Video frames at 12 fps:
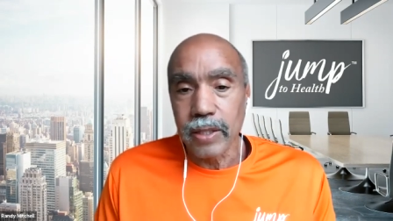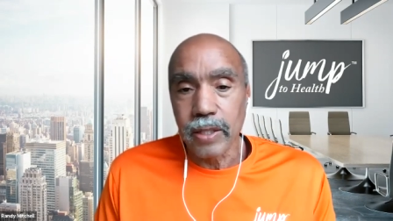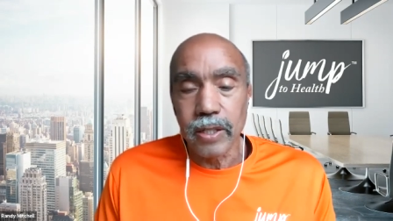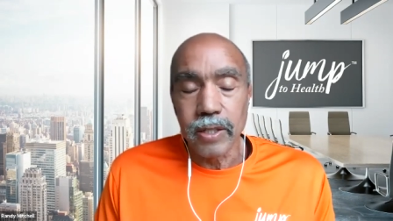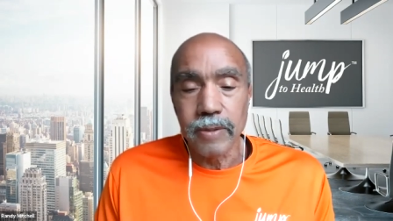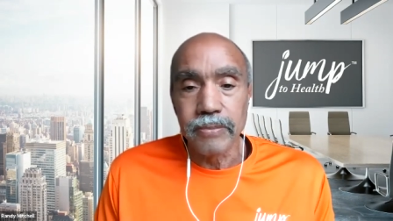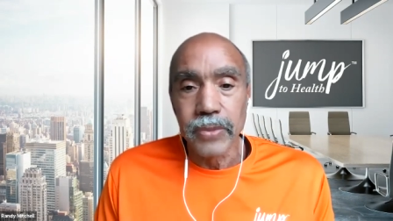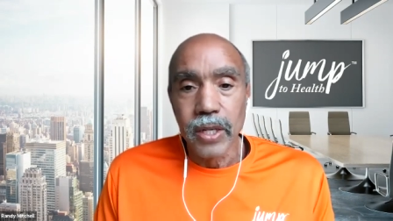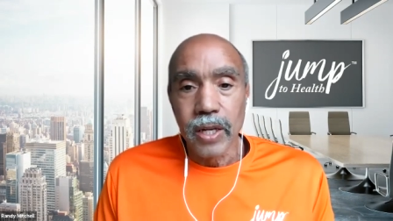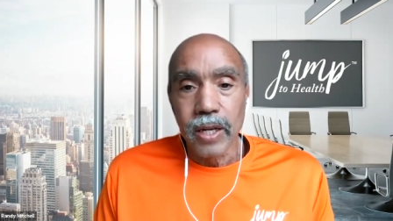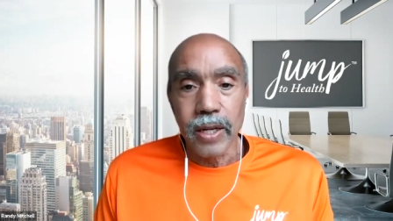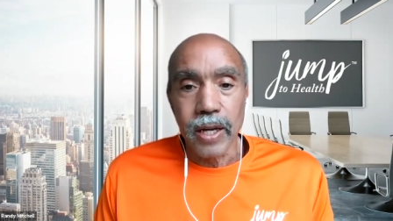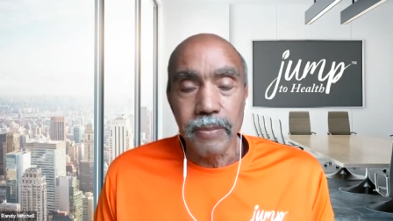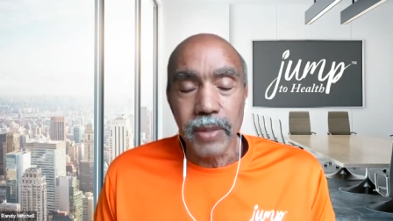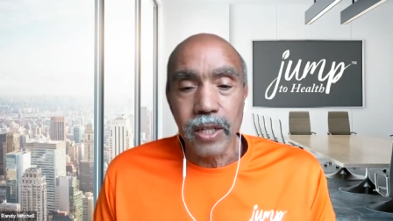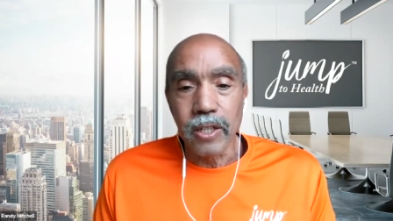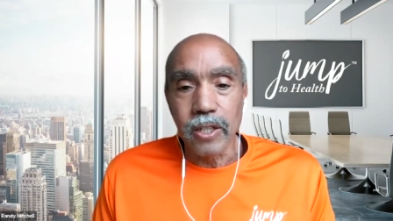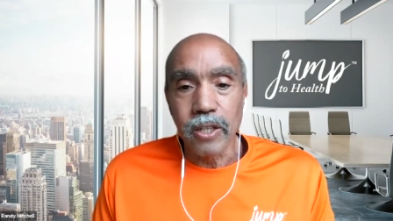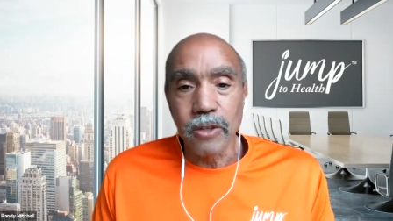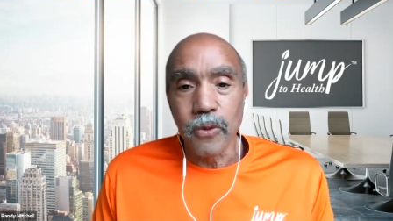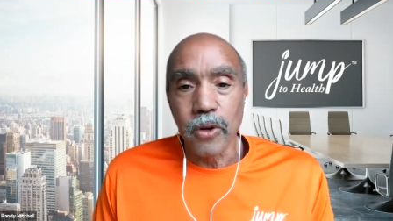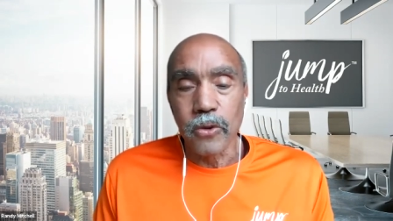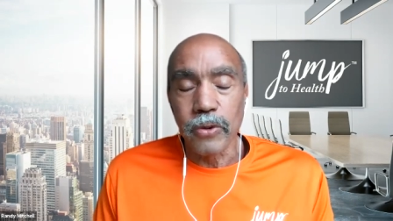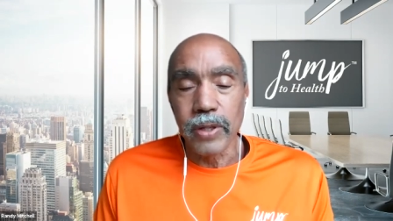Um, I'm not looking
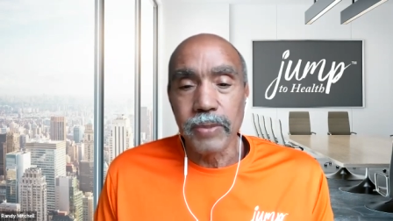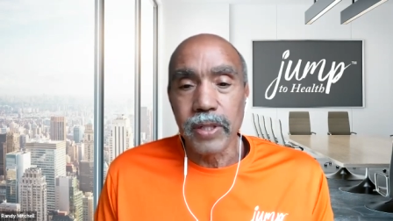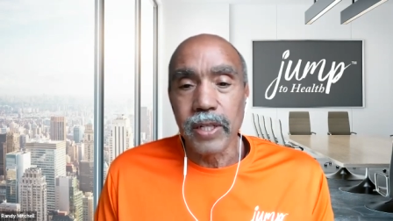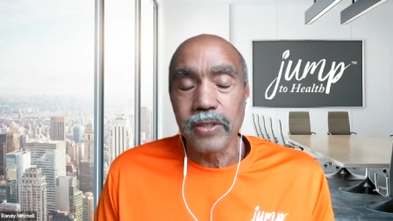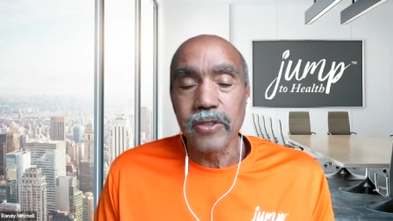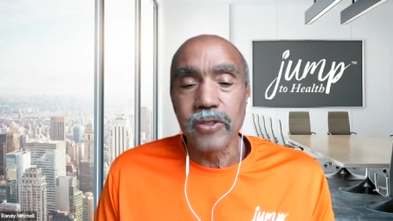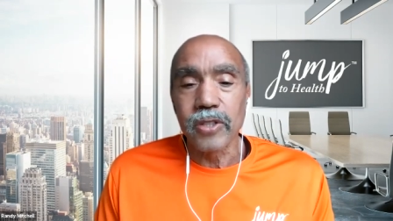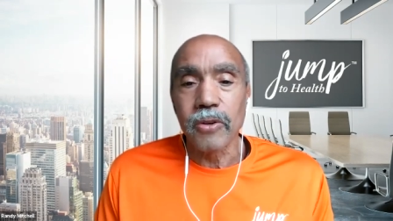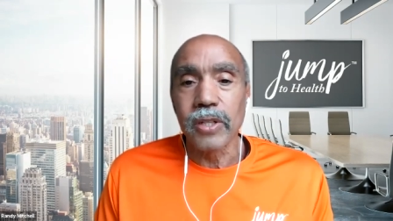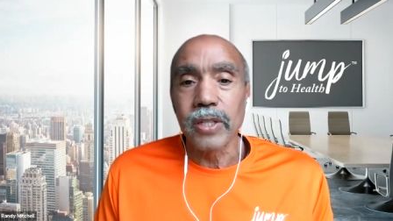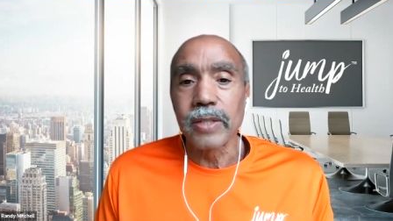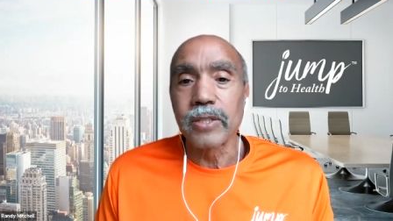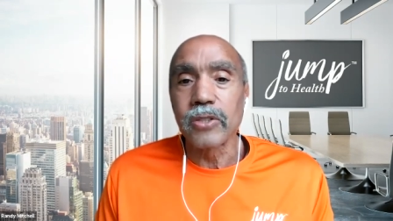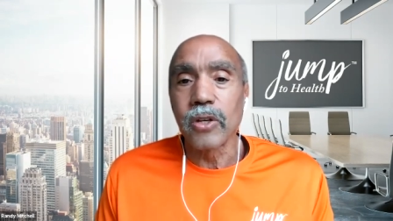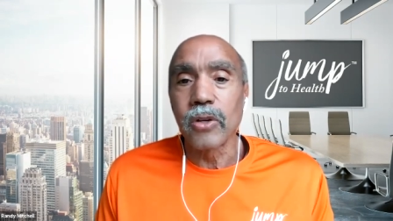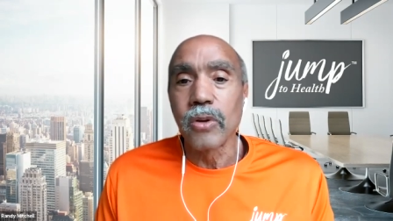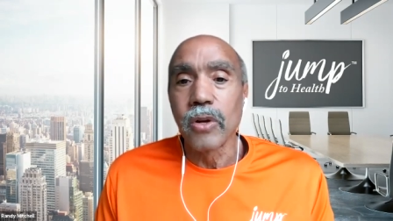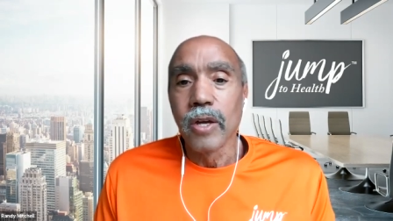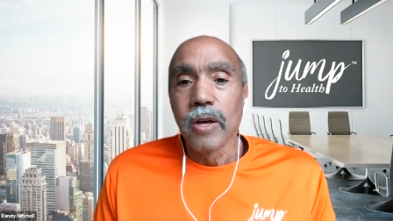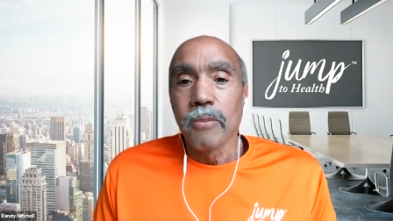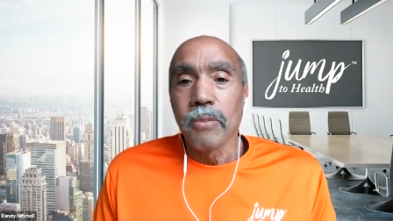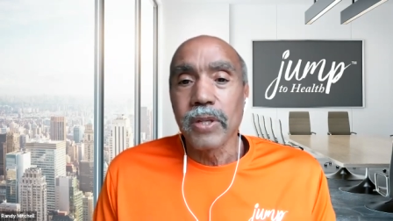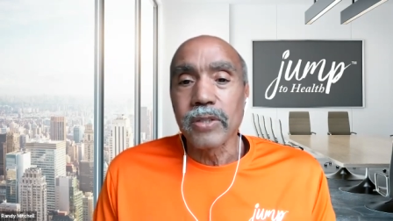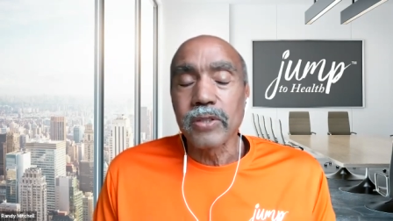for agreement necessarily. So,
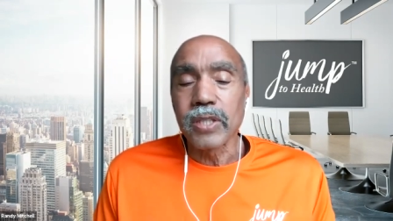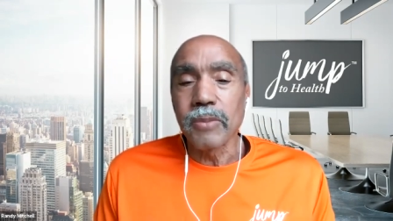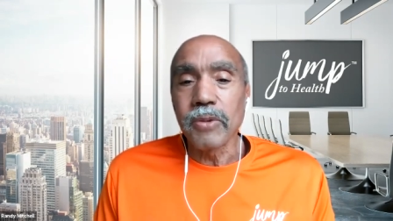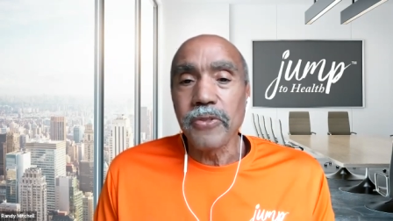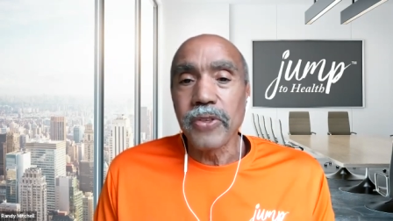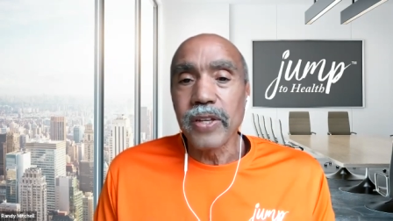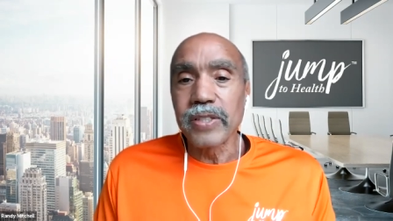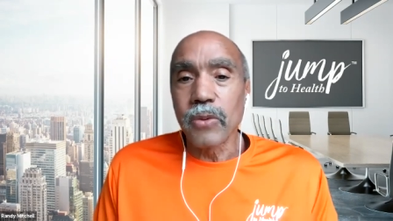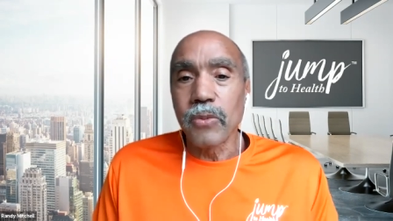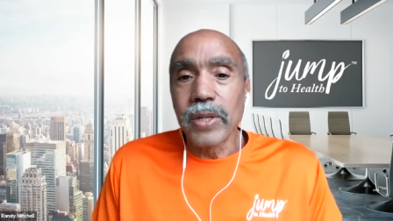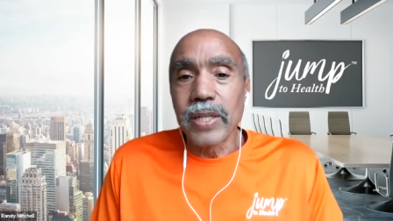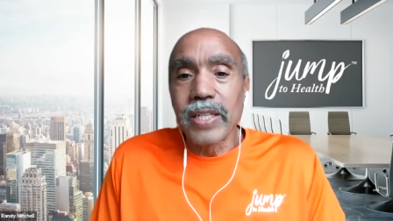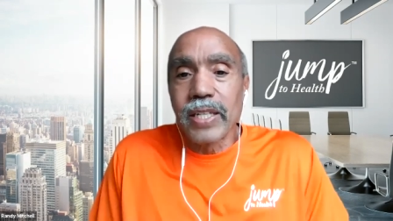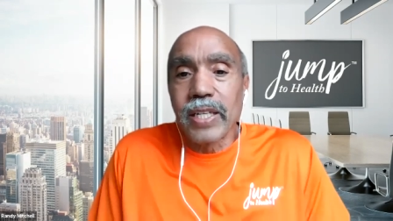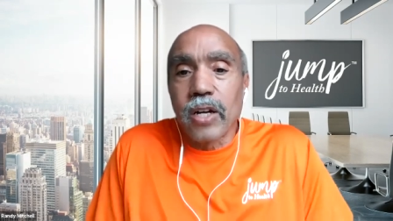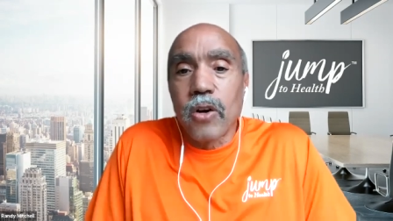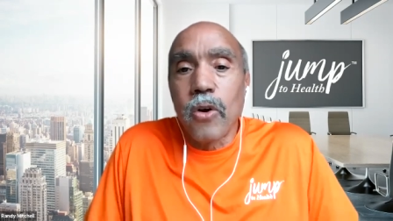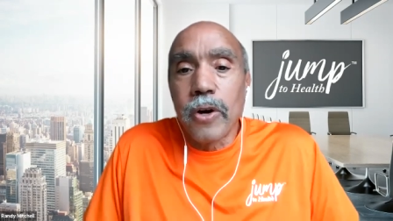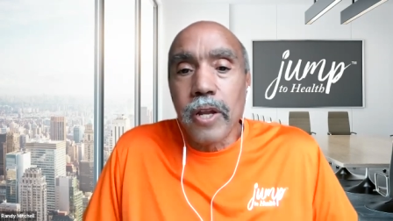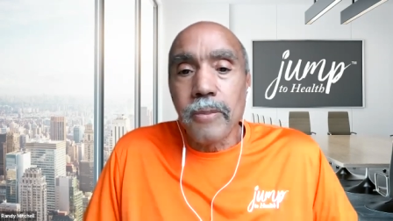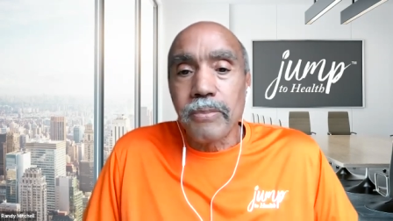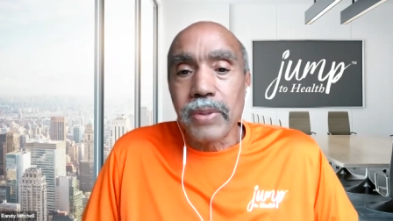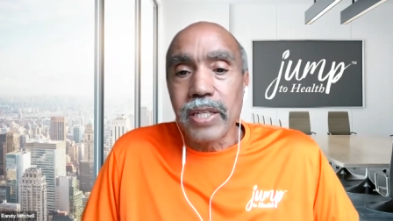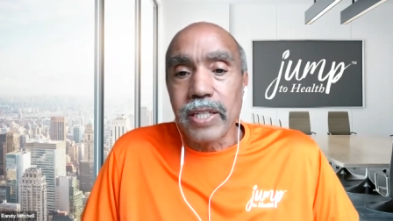but some of the things that we can get caught
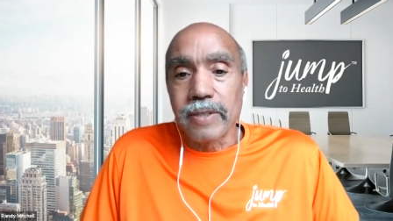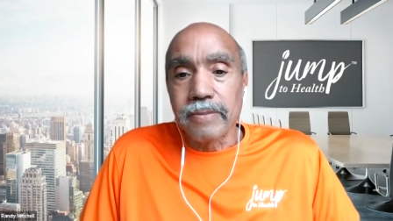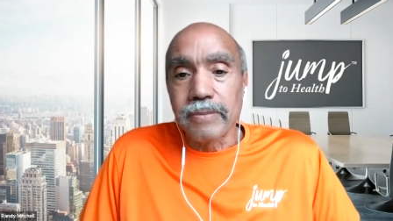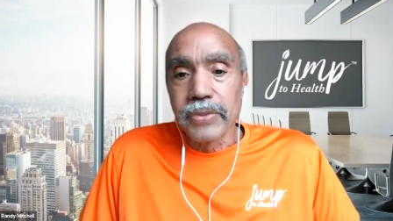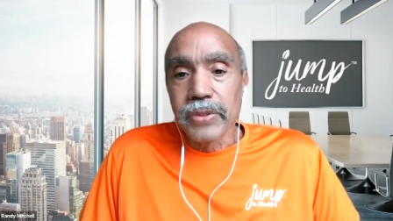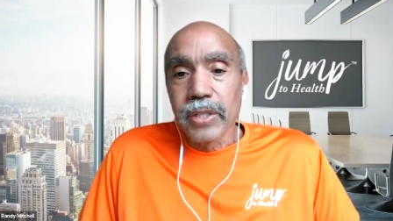up in